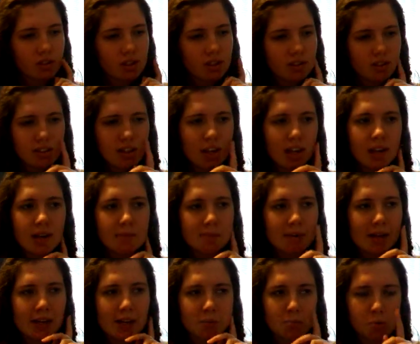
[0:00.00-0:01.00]
slightly
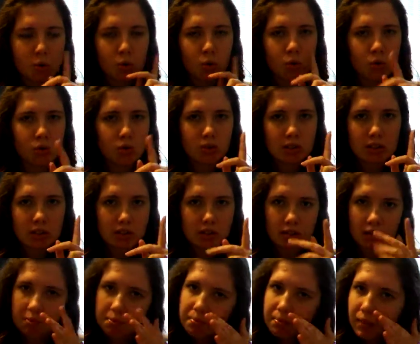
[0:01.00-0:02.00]
bigger pores in
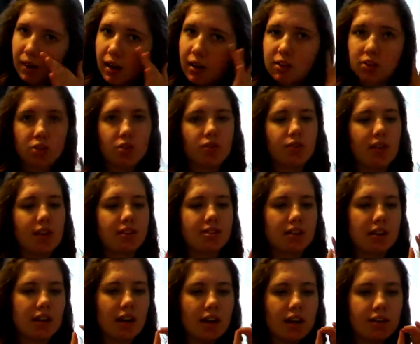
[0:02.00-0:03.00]
some parts of your face,
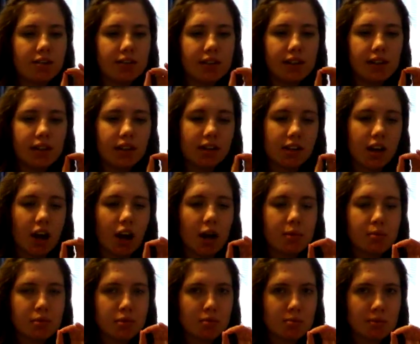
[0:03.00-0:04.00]
it kind of
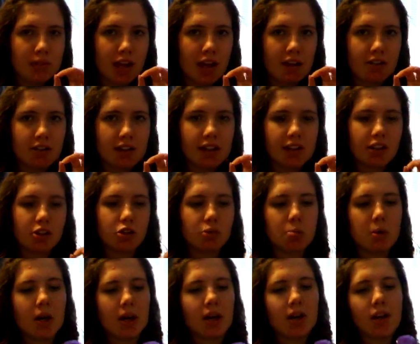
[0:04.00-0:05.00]
calms them down a little
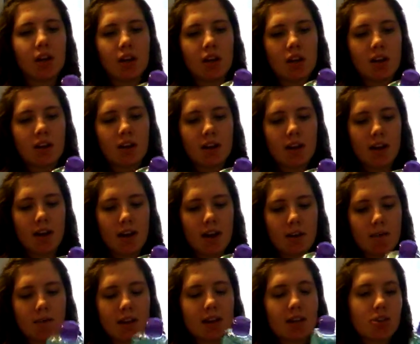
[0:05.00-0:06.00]
bit.
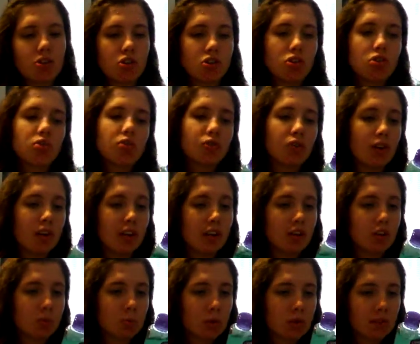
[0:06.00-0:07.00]
It's just a really
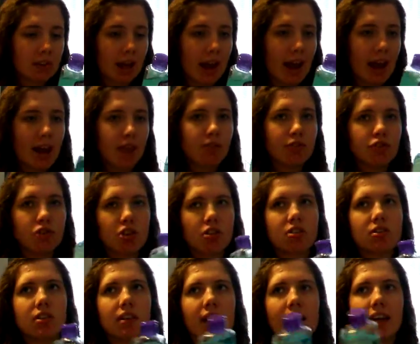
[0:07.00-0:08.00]
good one to have,
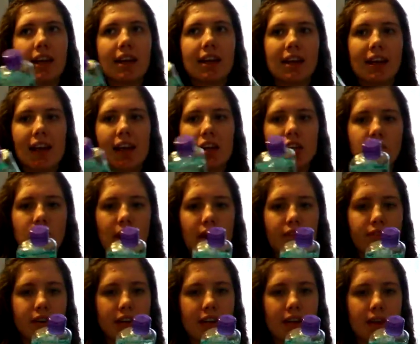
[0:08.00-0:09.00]
just, like, in case you
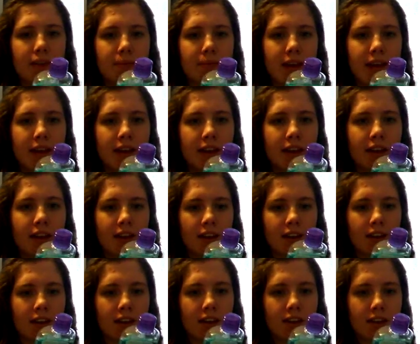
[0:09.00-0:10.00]
have, like, a big
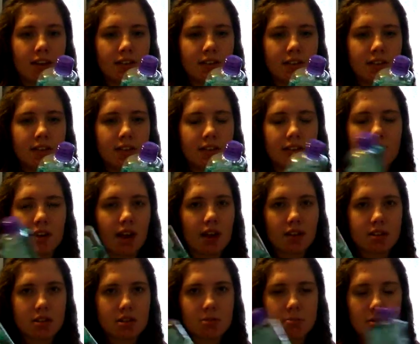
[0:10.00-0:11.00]

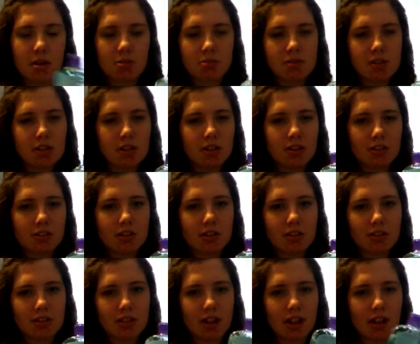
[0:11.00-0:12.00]
disaster moment, you
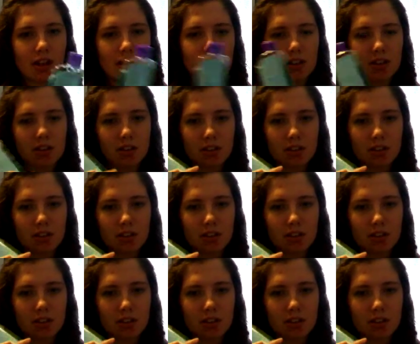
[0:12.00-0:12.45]
just, like,